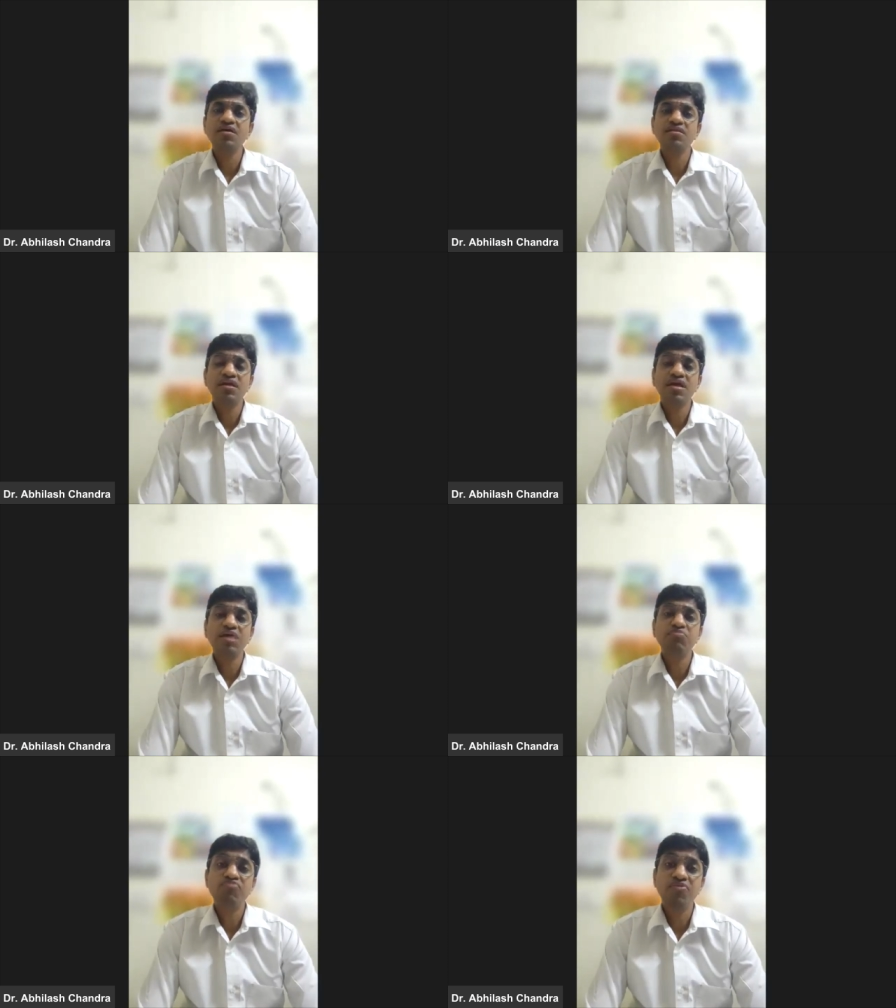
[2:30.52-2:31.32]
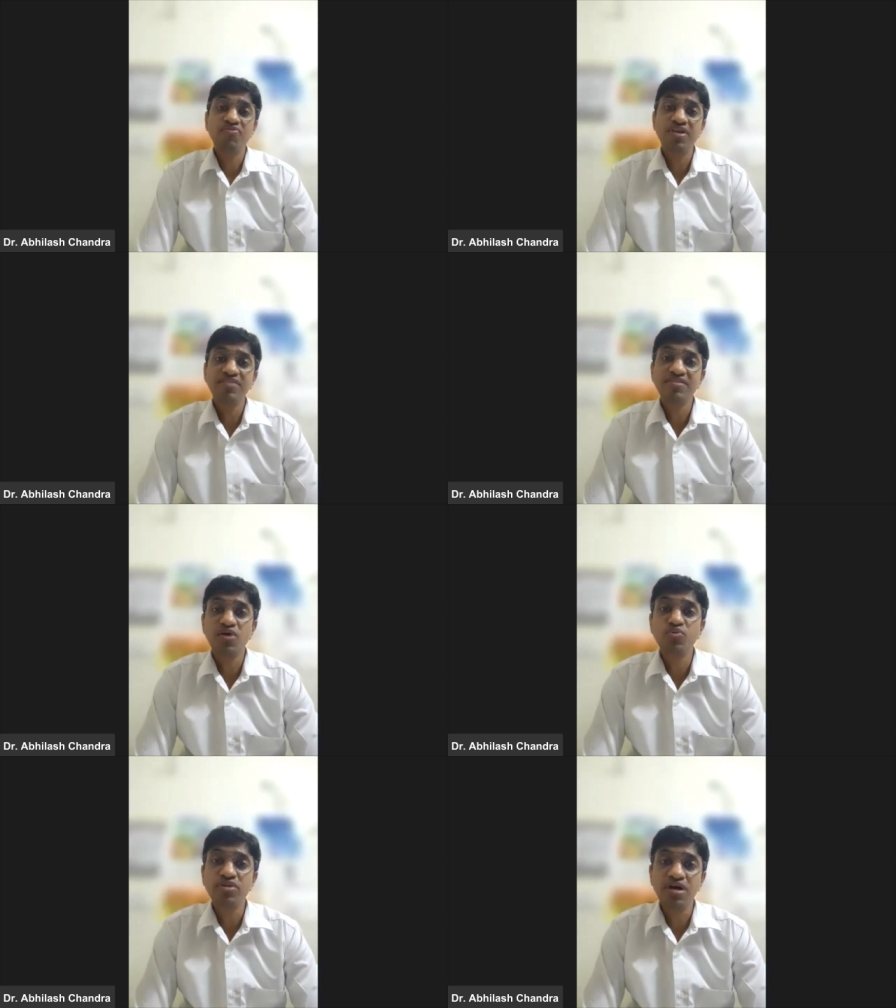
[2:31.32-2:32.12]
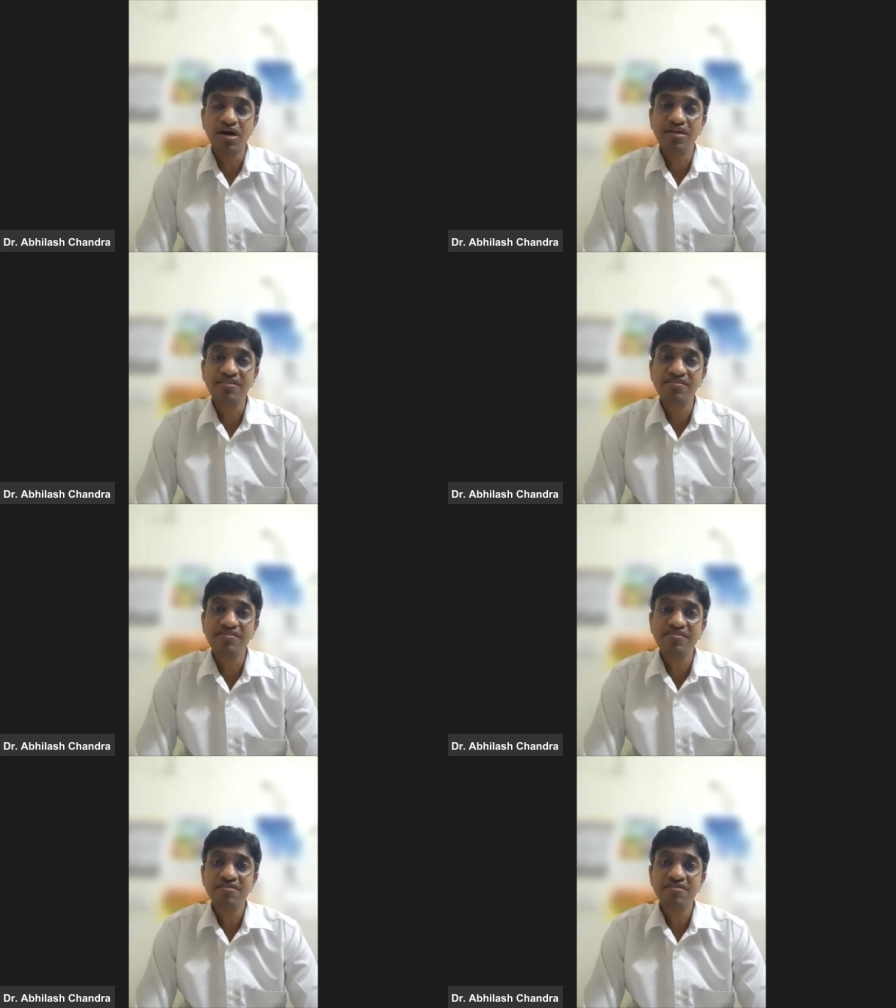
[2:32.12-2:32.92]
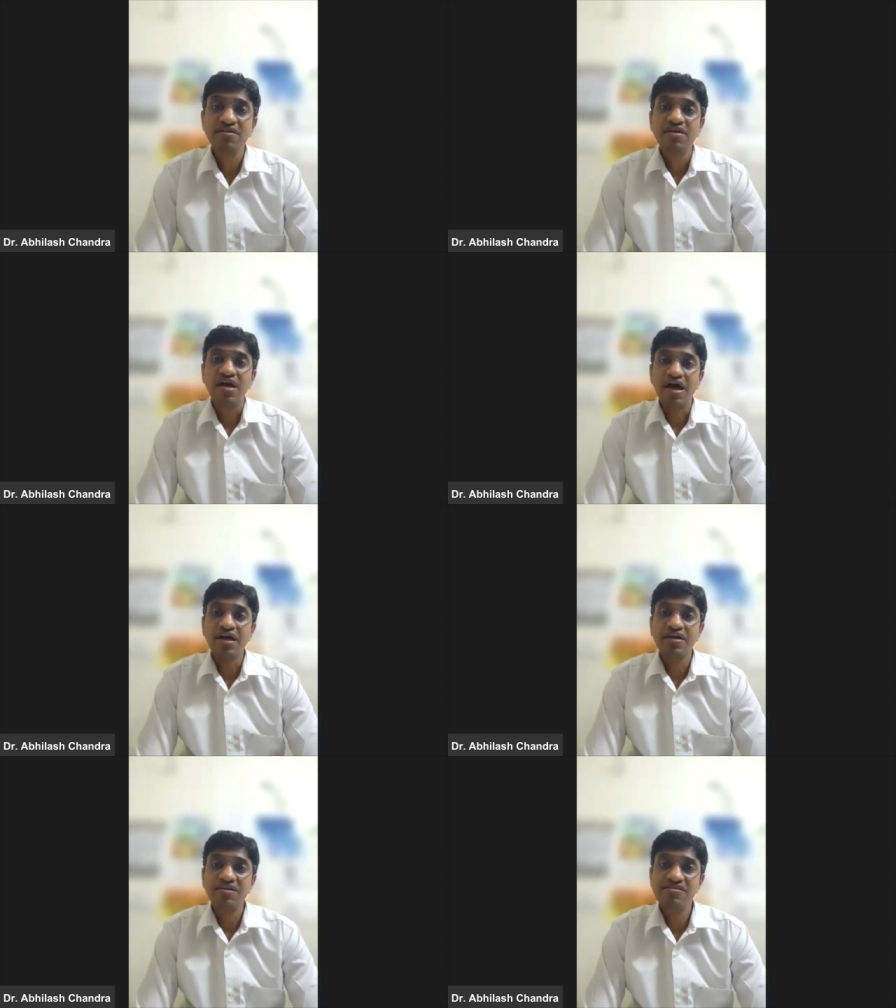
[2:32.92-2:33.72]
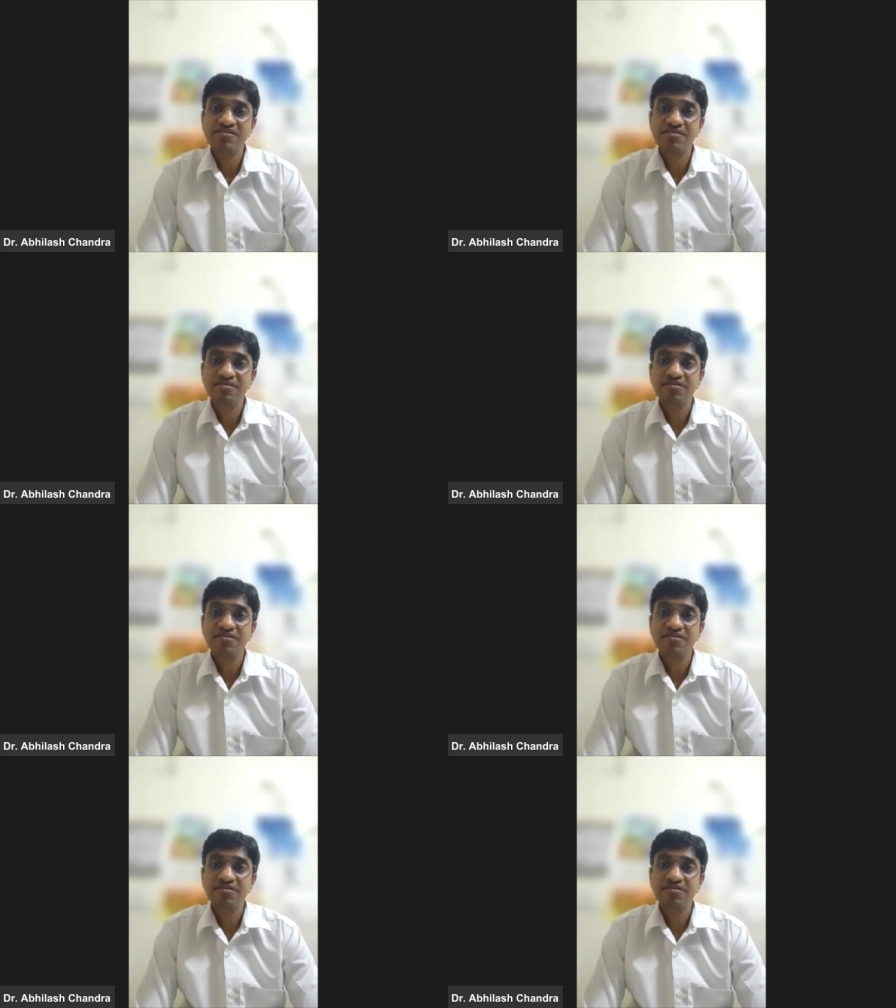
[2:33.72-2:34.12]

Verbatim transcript: They can be puffiness around the eyes, ankles,